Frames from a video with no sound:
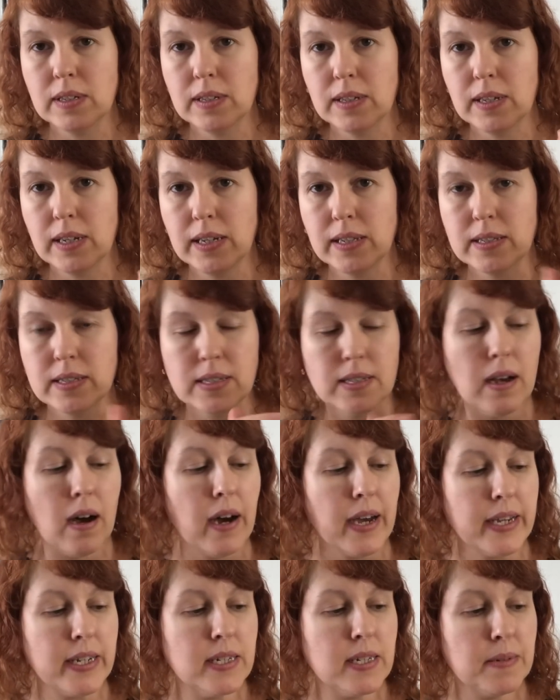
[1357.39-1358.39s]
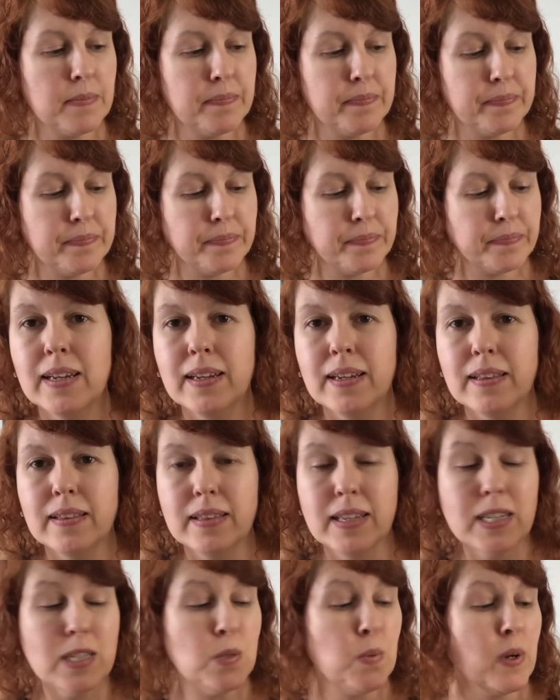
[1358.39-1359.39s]
inside.
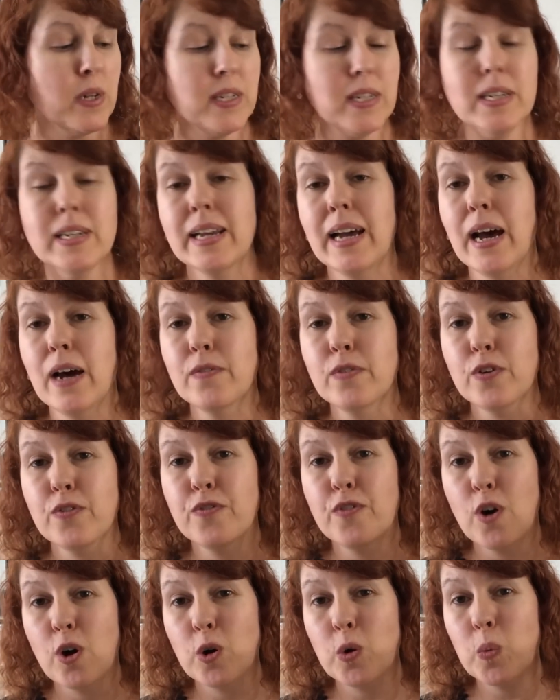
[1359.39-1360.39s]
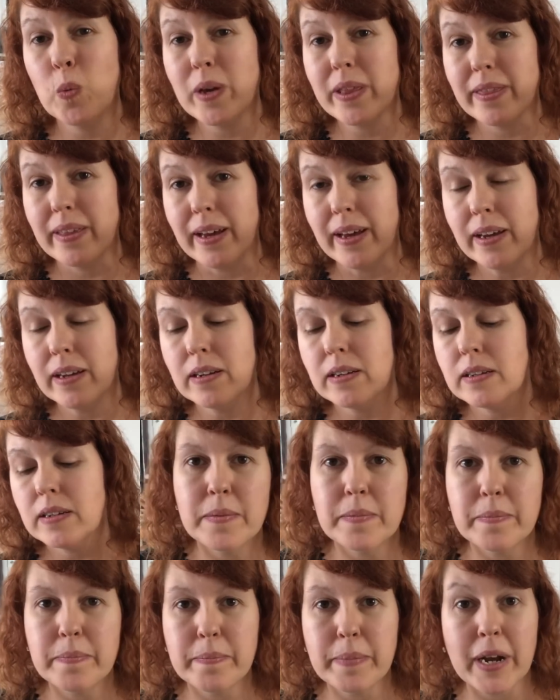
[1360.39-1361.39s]
This one didn't have a frog with it,
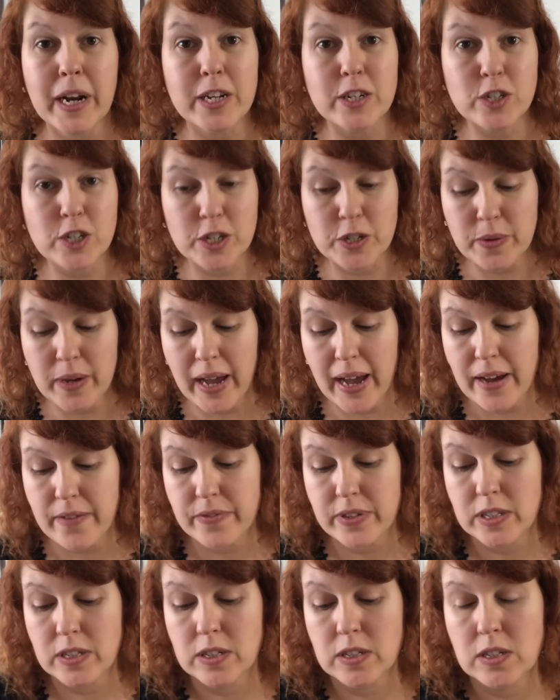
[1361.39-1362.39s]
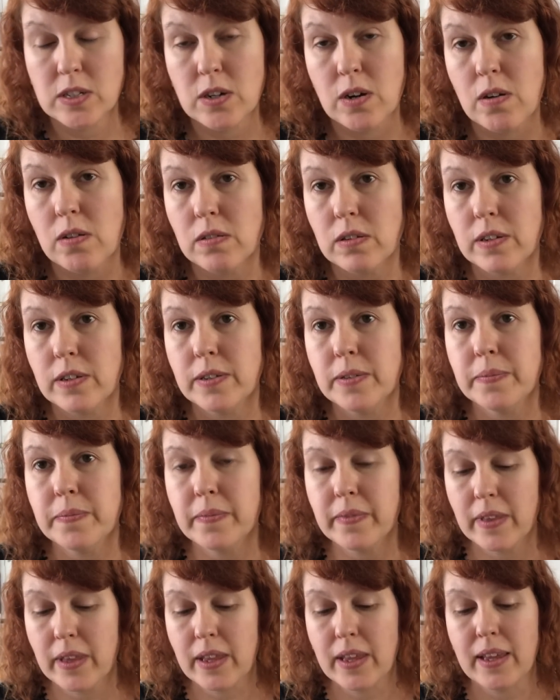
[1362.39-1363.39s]
but I do have in stock
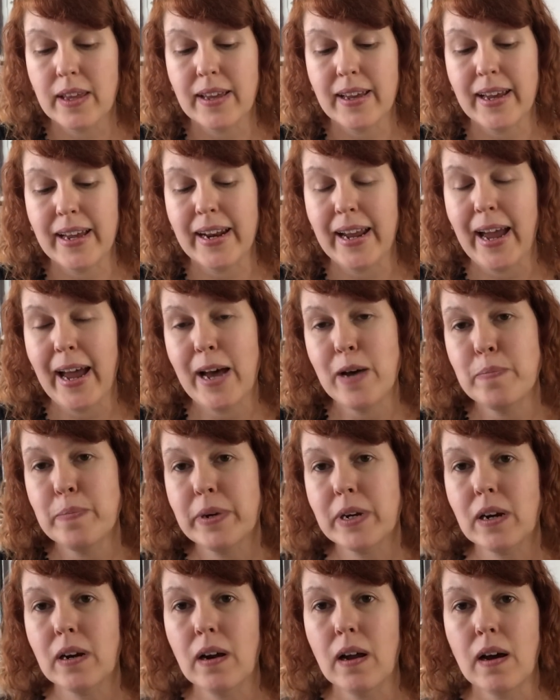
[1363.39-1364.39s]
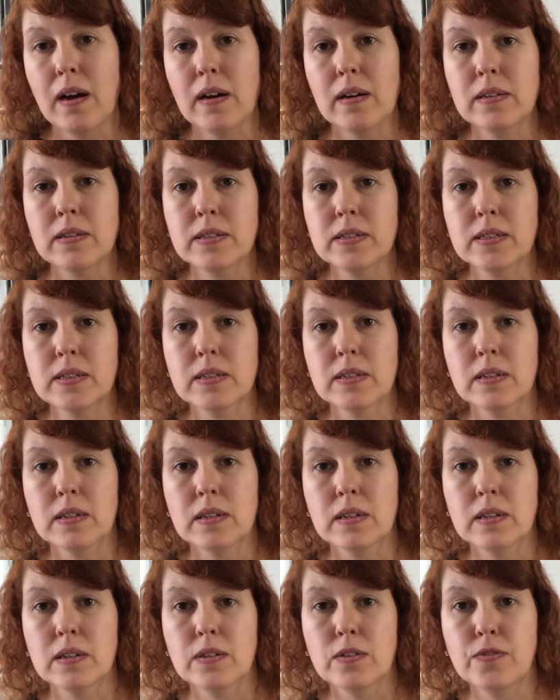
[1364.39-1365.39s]
an amber glass
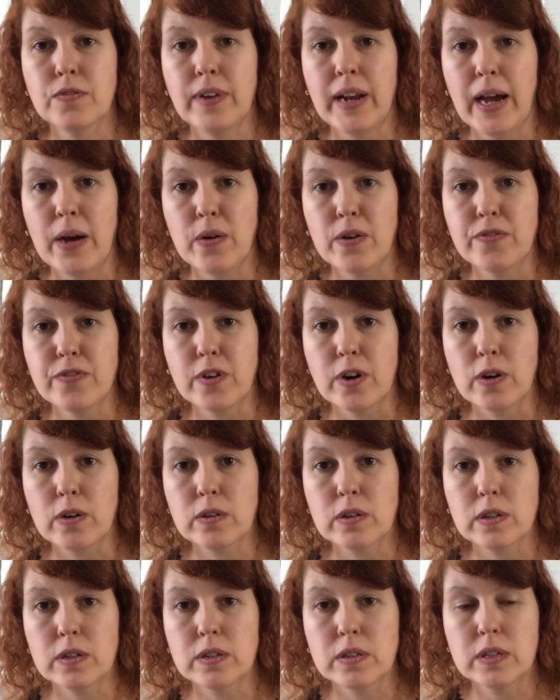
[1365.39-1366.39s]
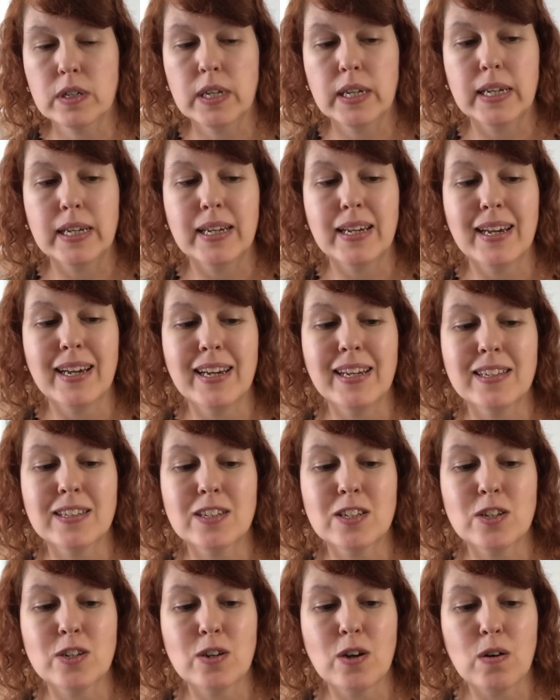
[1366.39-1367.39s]
flower frog. It's
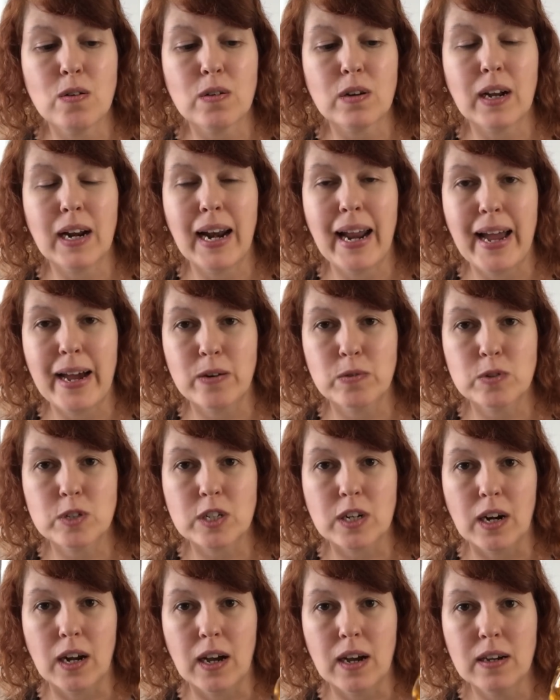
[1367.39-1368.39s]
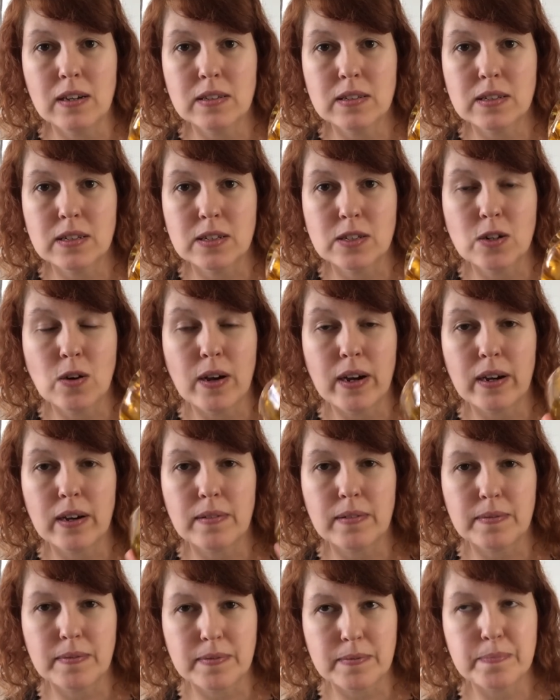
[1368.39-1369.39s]
not cloud glass, it's not
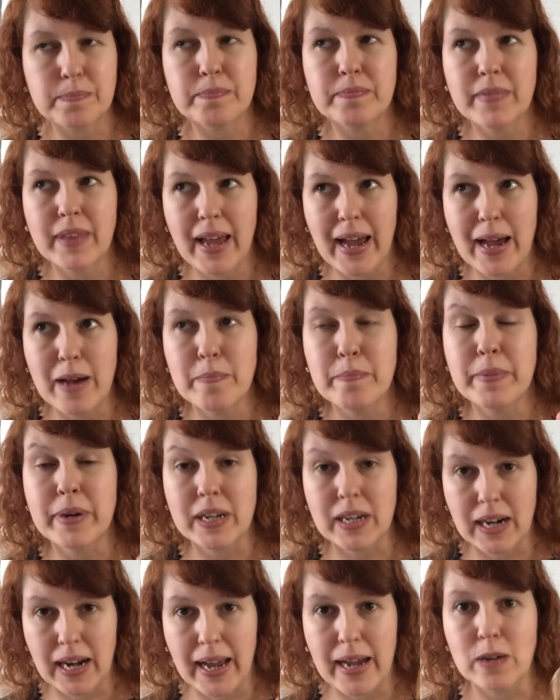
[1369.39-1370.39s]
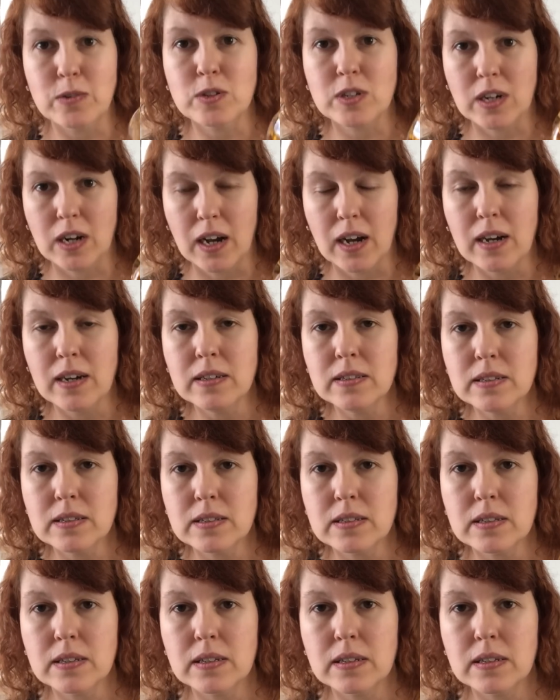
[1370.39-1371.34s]
amber cloud glass,